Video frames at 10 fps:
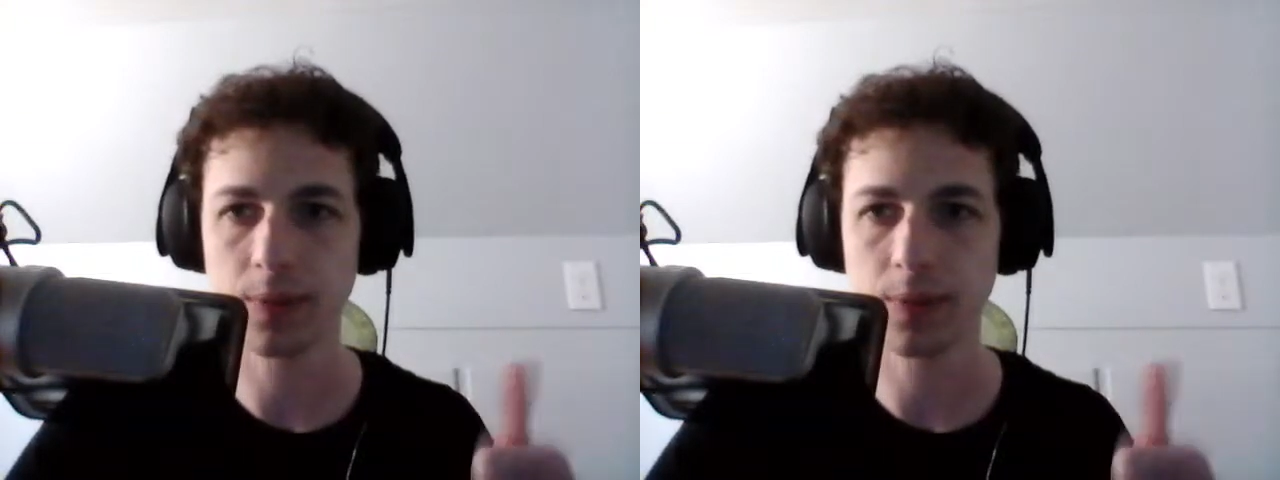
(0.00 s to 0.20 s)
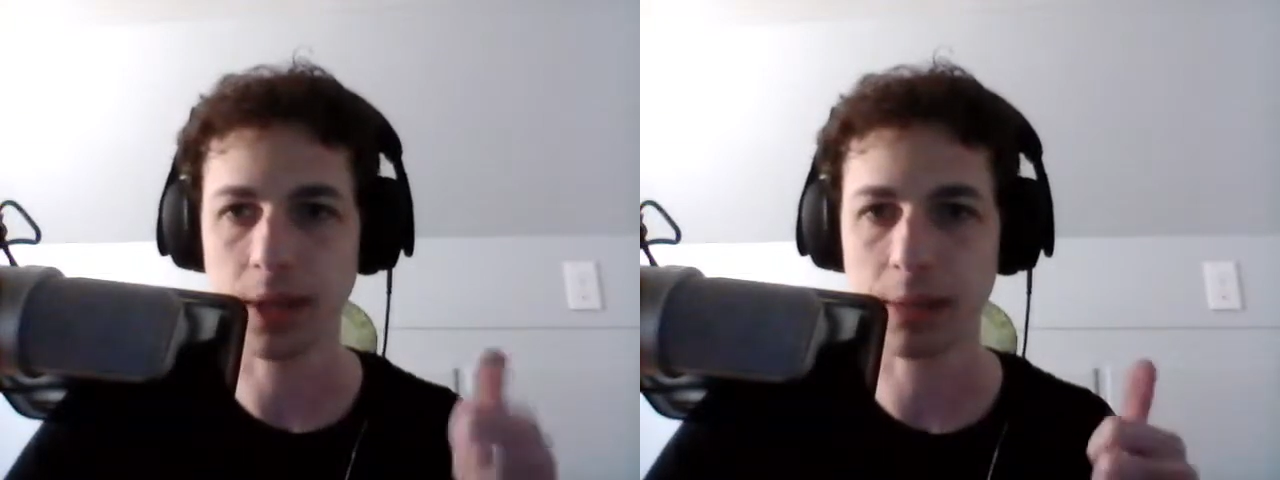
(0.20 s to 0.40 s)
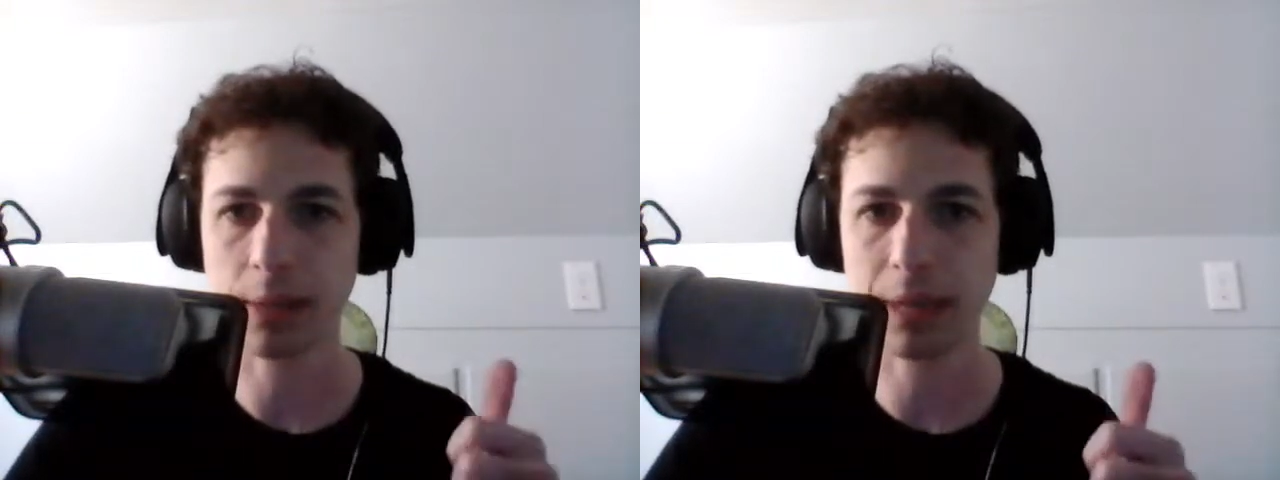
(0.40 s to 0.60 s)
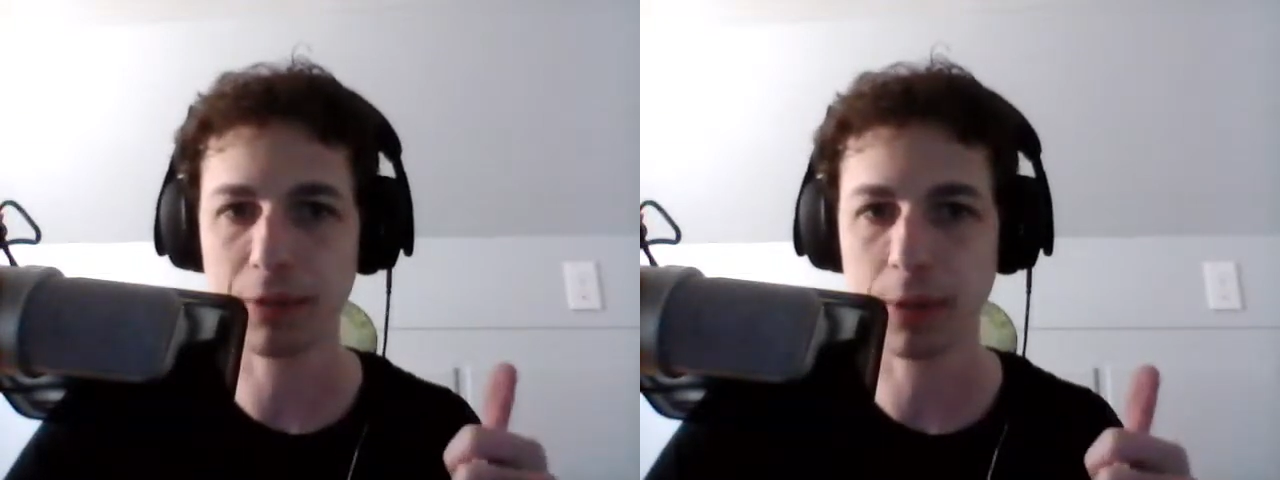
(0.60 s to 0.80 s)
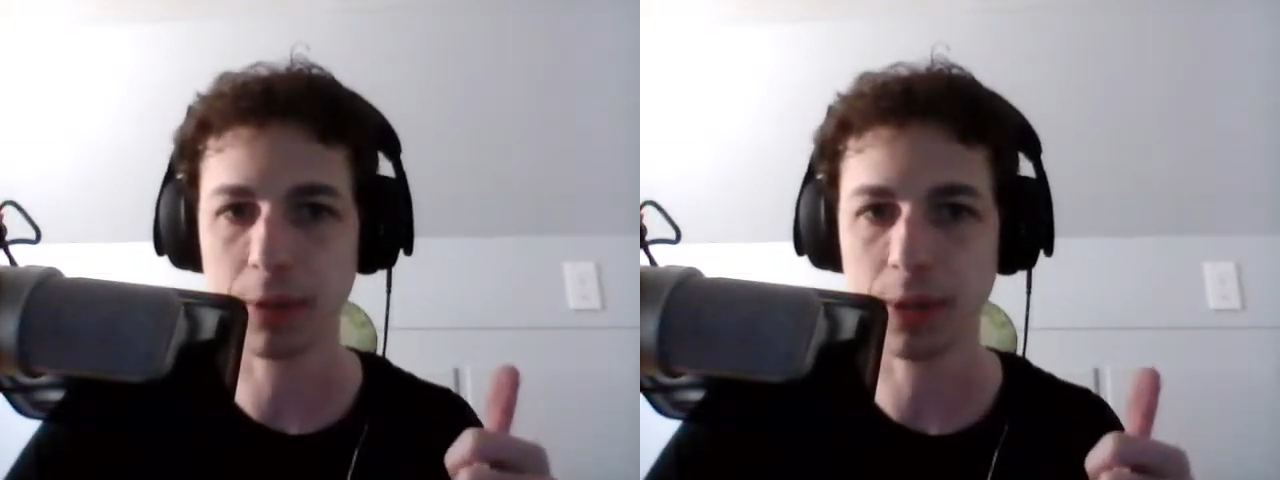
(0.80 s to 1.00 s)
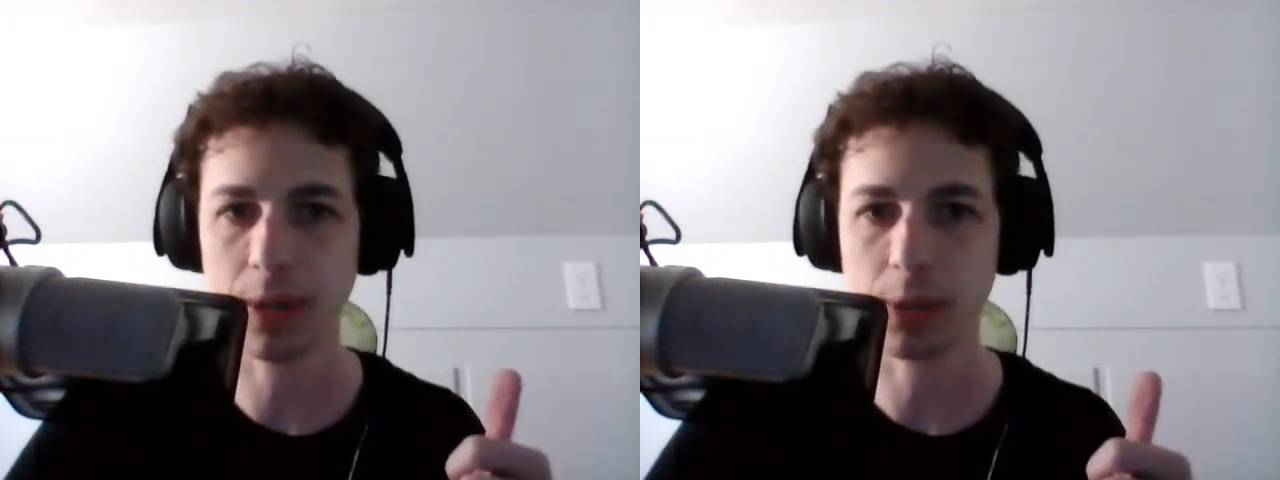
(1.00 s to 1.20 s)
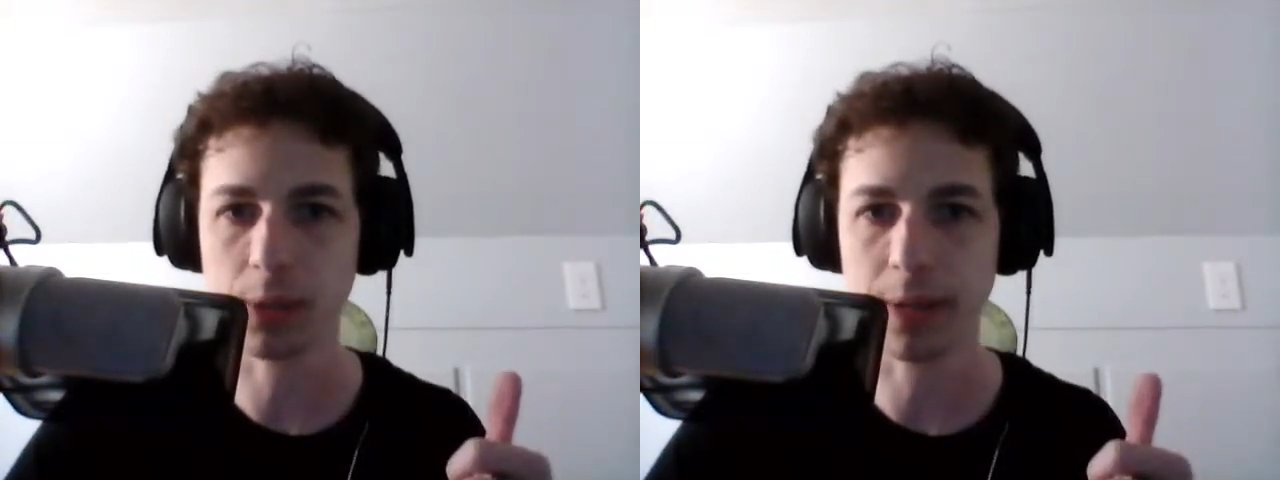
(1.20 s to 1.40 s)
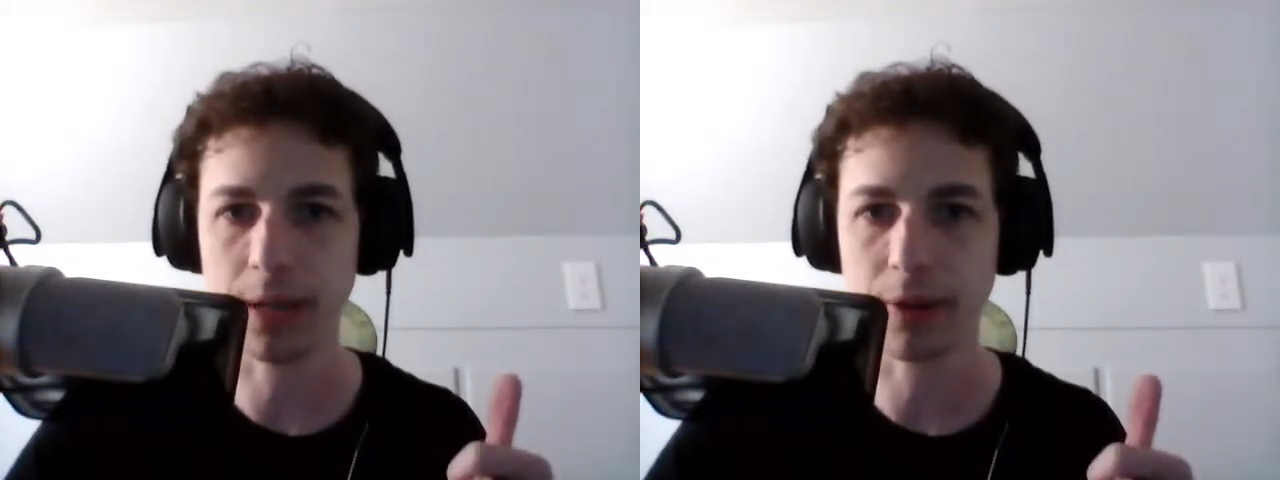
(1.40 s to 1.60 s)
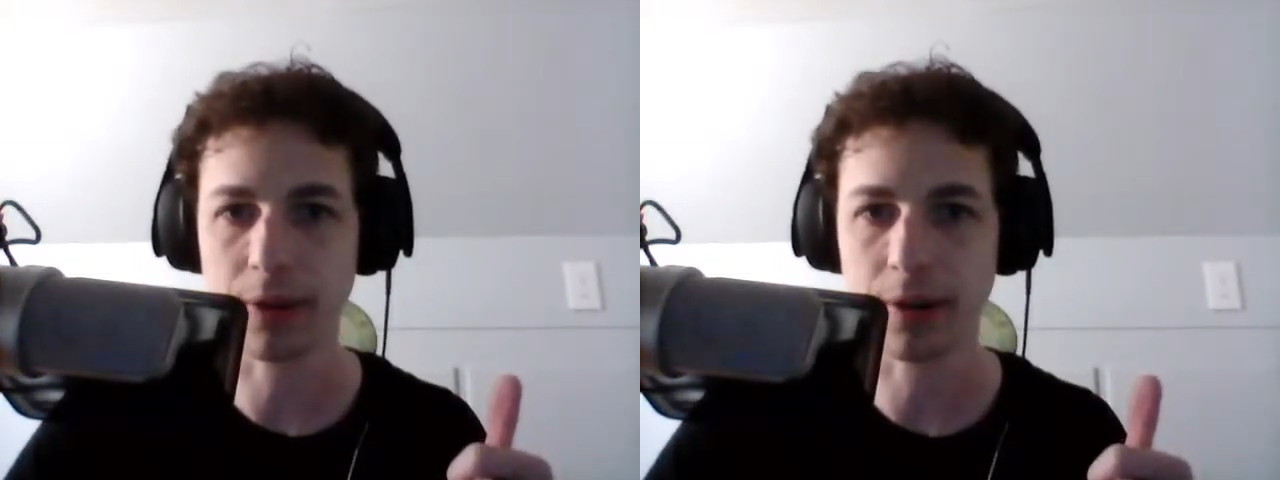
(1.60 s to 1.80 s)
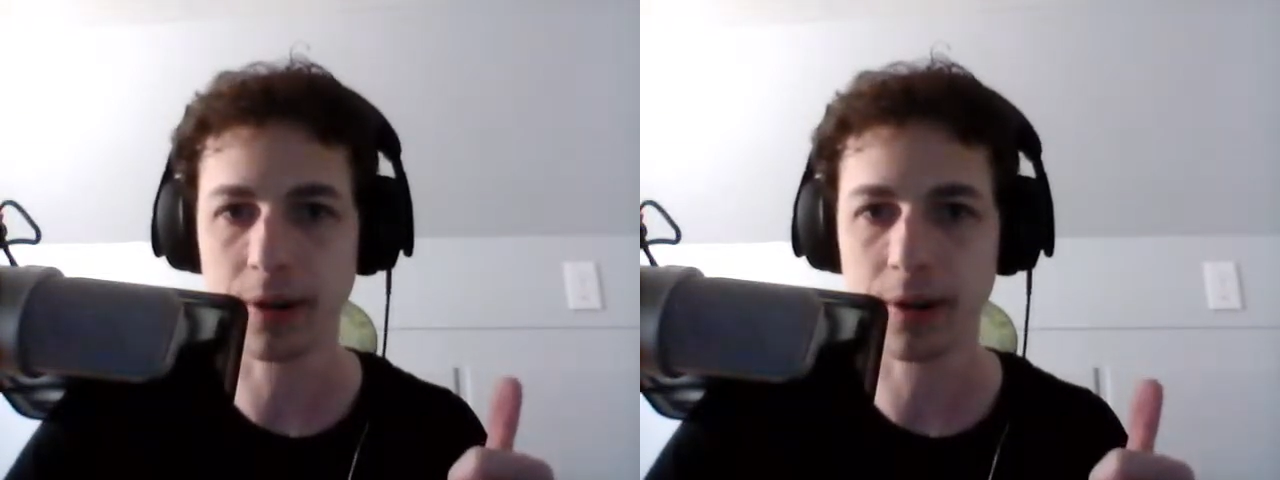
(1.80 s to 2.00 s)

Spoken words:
except I have to retweet as my other